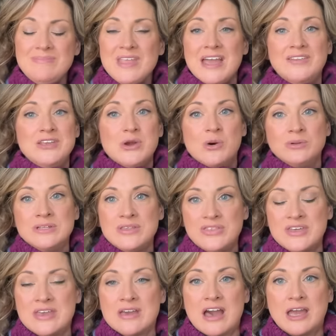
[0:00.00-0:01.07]
And the only
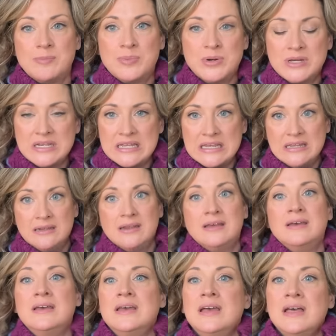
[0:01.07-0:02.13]
thing I put in
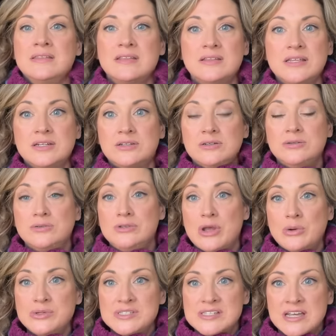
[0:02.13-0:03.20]
the little
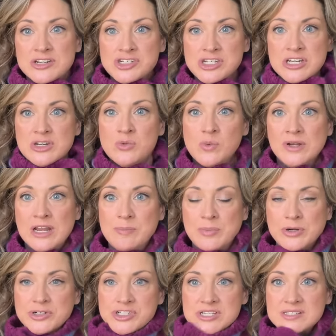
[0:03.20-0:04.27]
note section when I
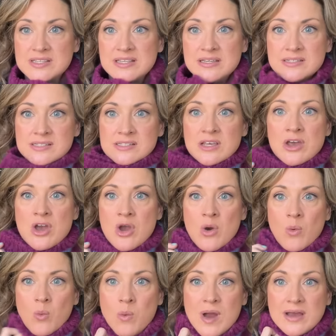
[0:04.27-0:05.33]
purchased this
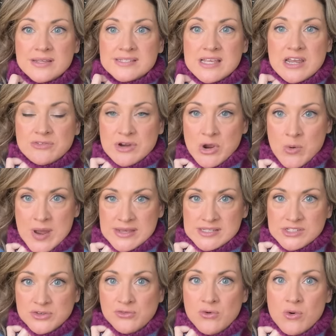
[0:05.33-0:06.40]
was a
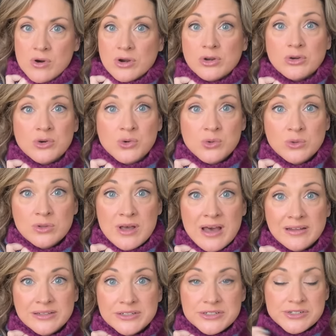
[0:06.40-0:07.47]
request for cool
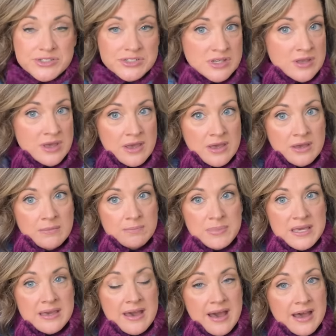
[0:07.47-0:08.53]
colors,
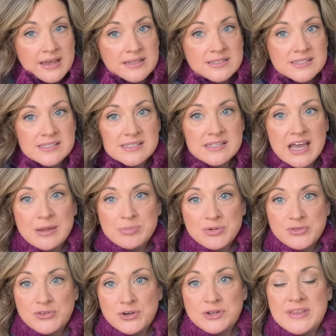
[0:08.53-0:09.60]
because I
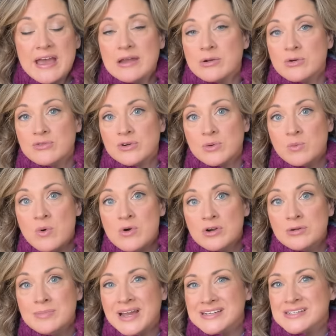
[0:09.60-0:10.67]
preferred that over
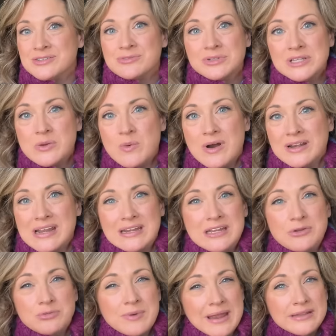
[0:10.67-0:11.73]
warm. I didn't really want any
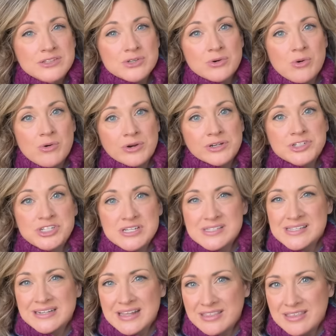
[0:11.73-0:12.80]
reds or oranges,
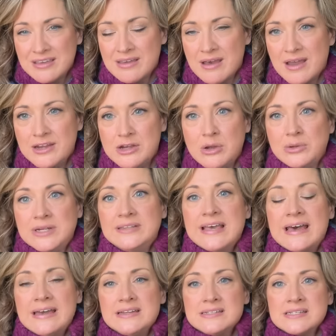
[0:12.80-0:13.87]
and I think I noted
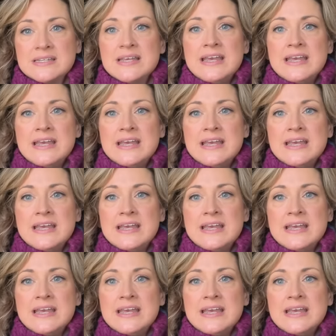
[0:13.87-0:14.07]
that.